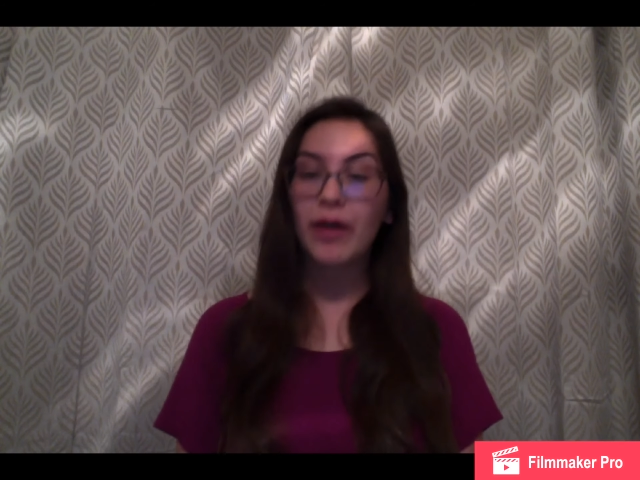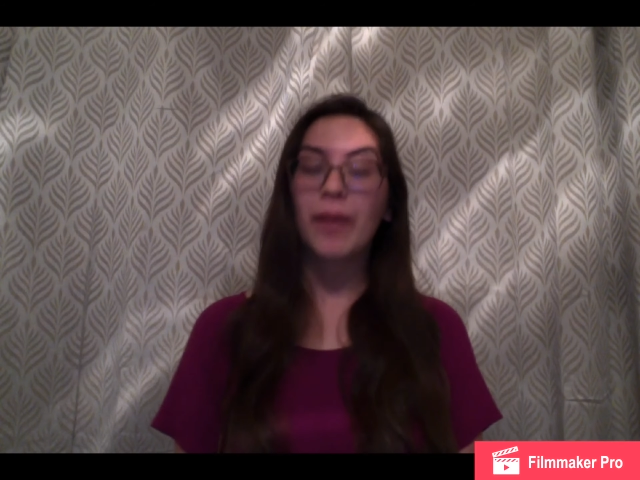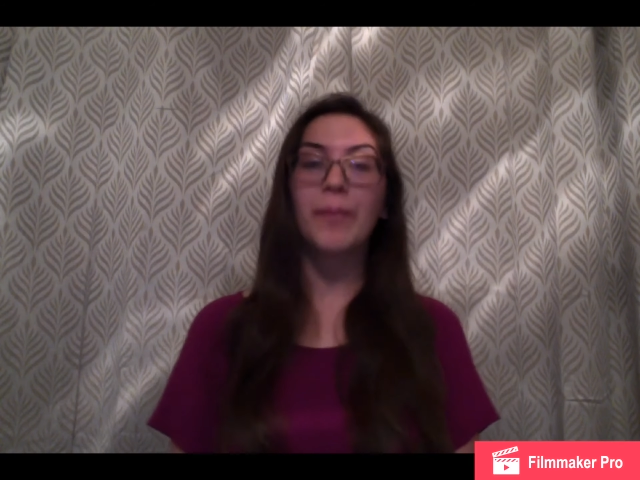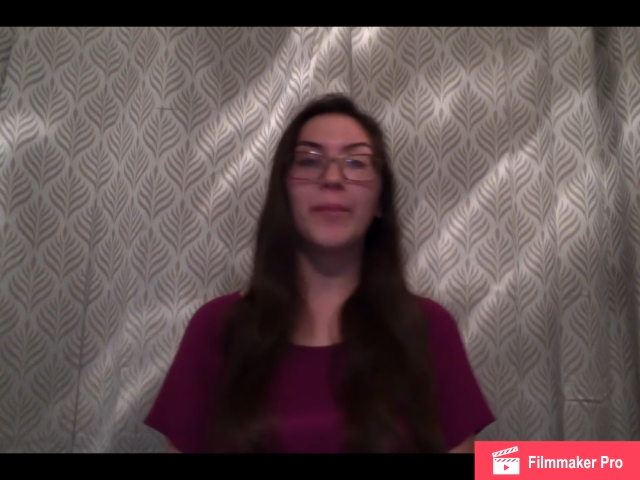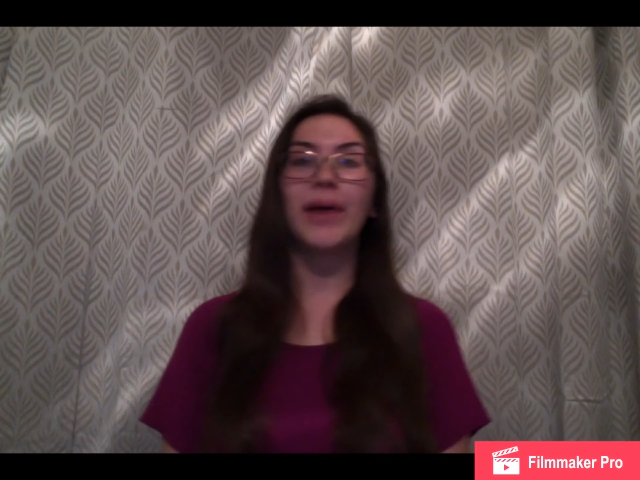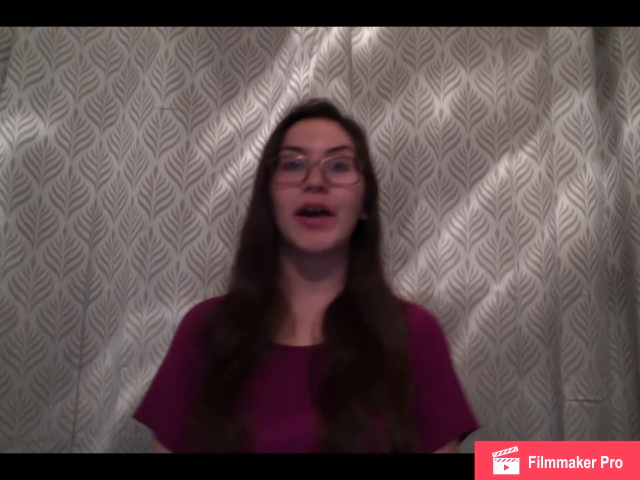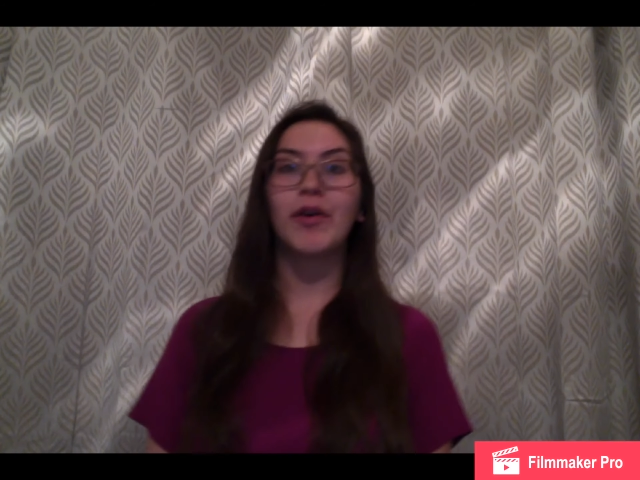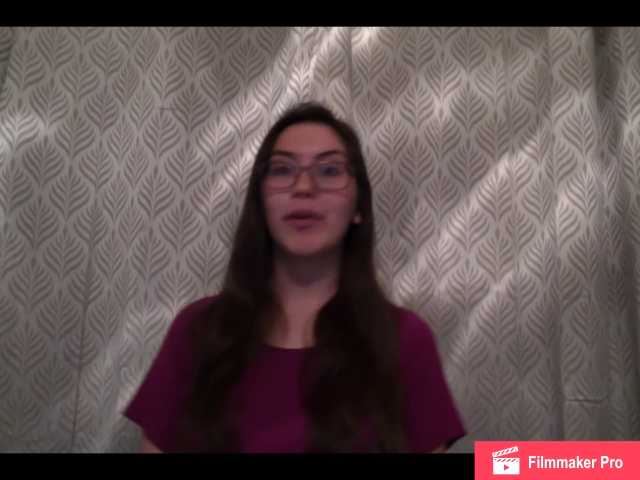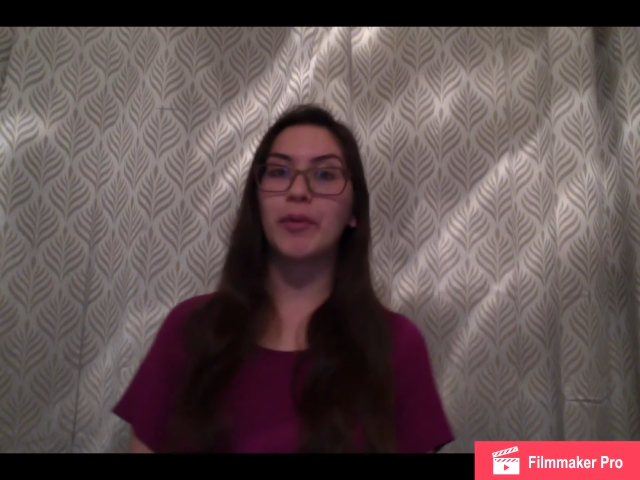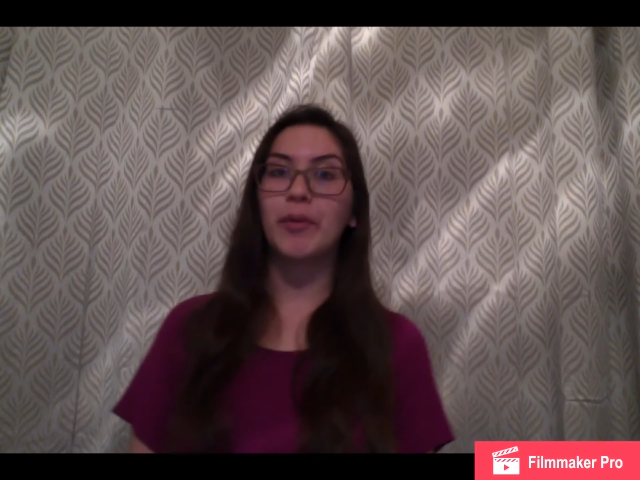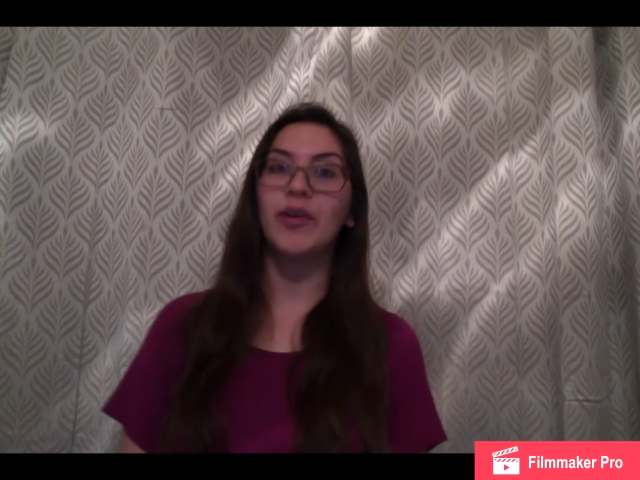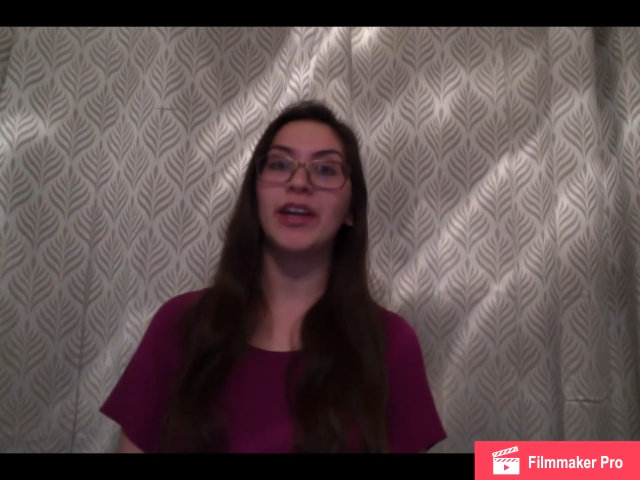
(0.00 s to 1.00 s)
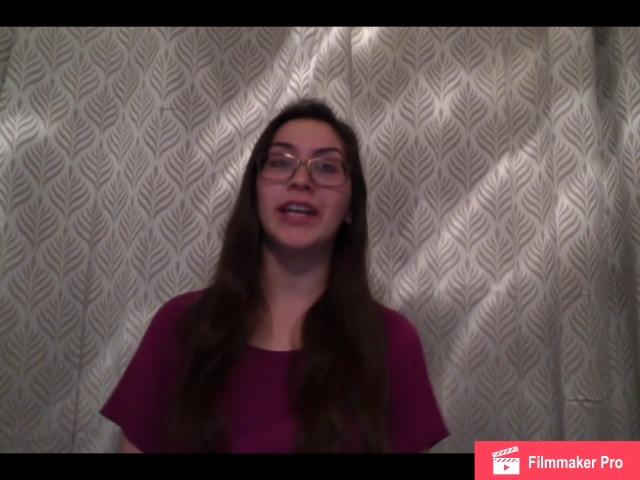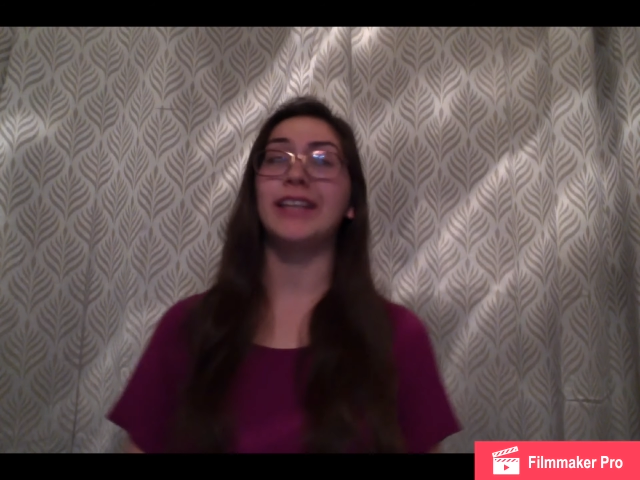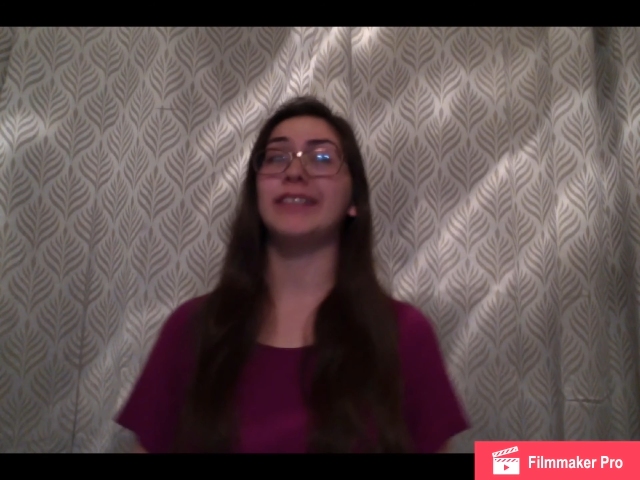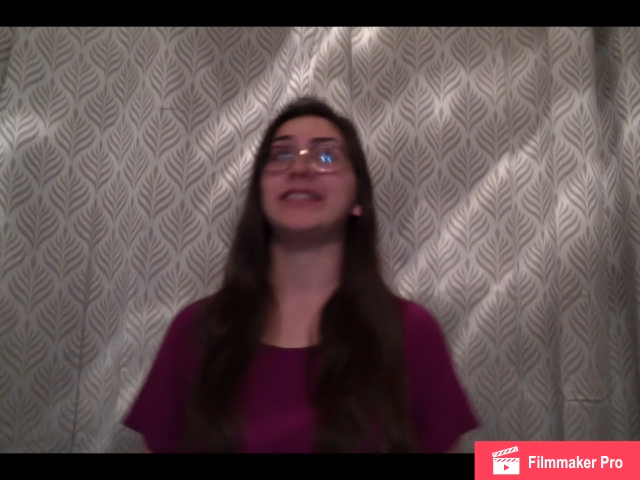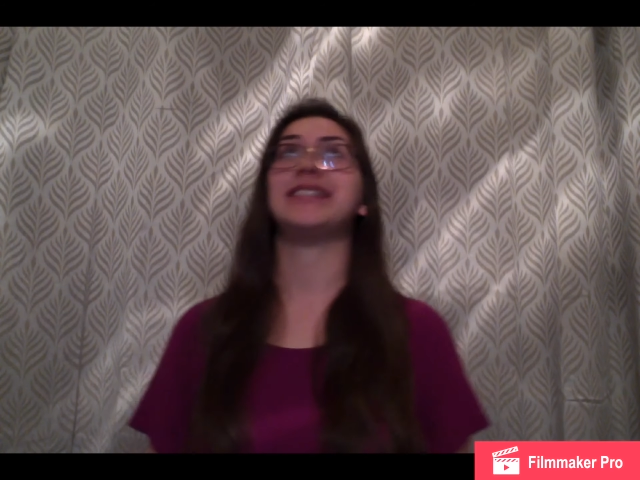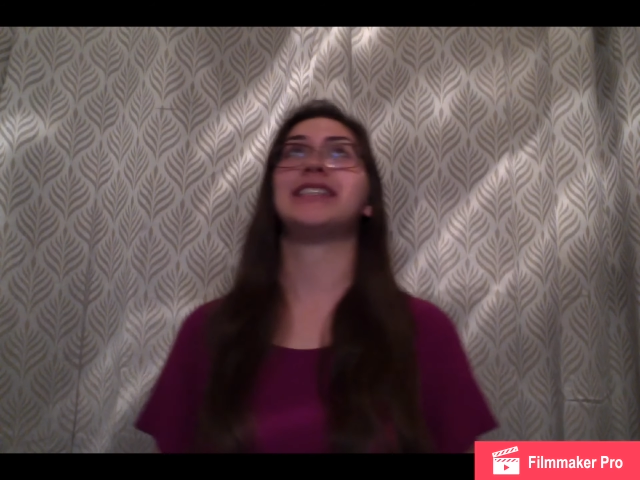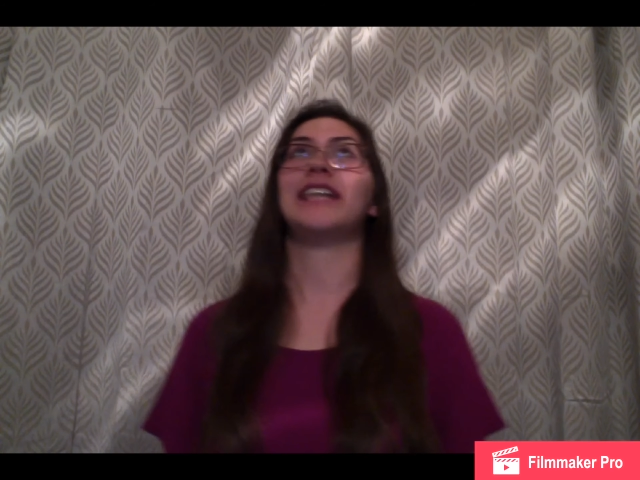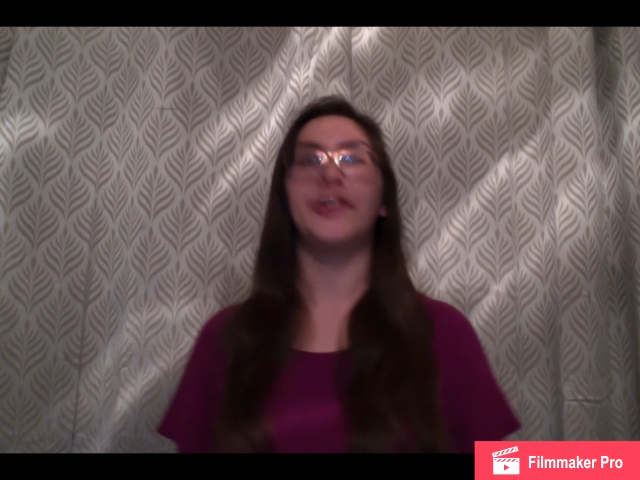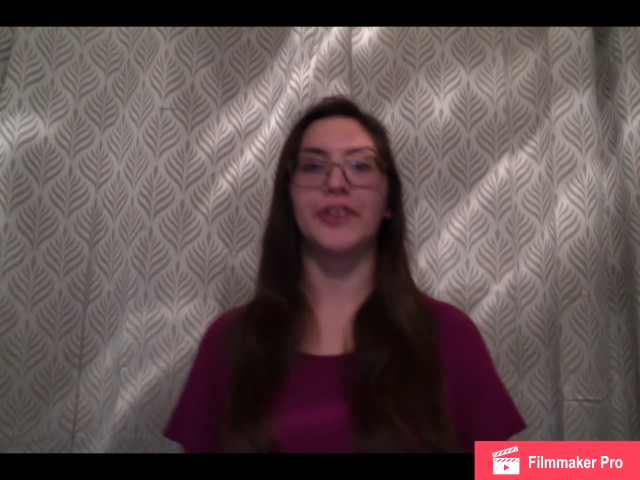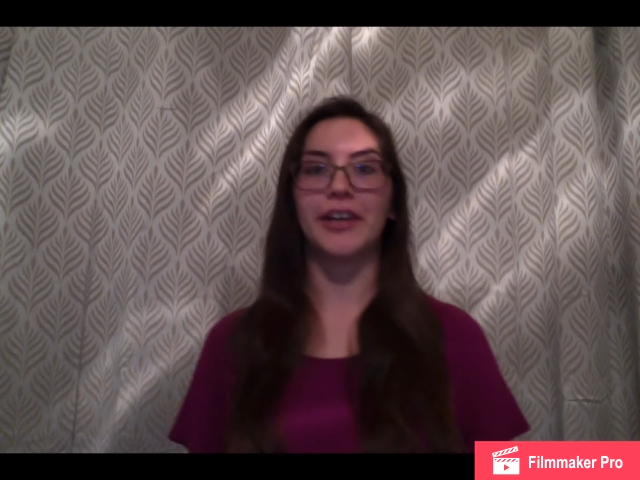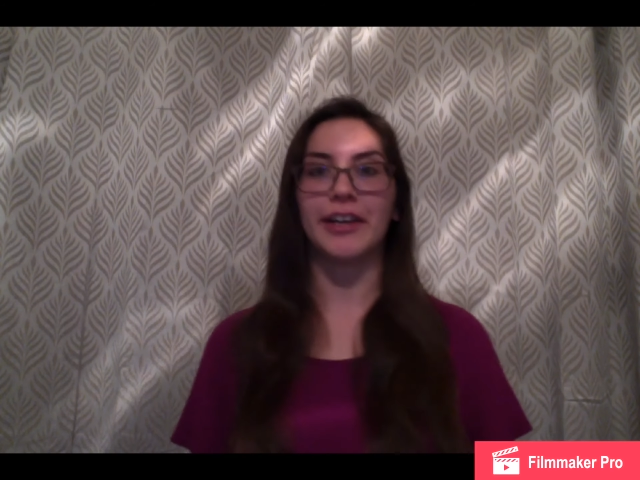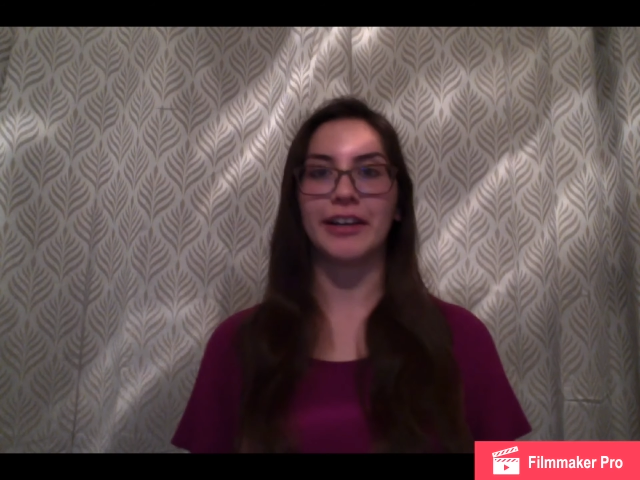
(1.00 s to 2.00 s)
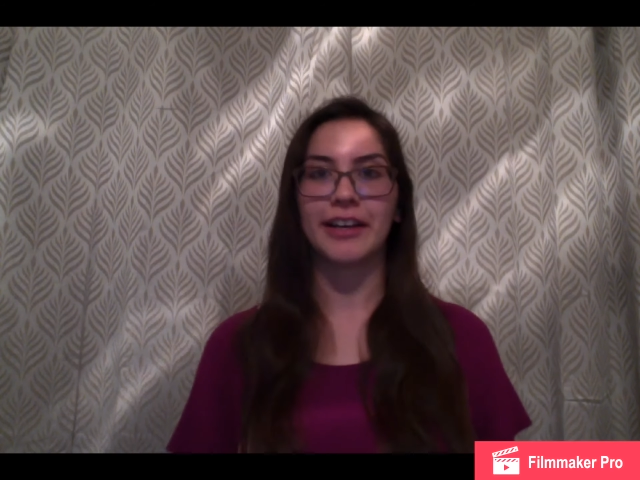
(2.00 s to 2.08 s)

PowerPoint, etc.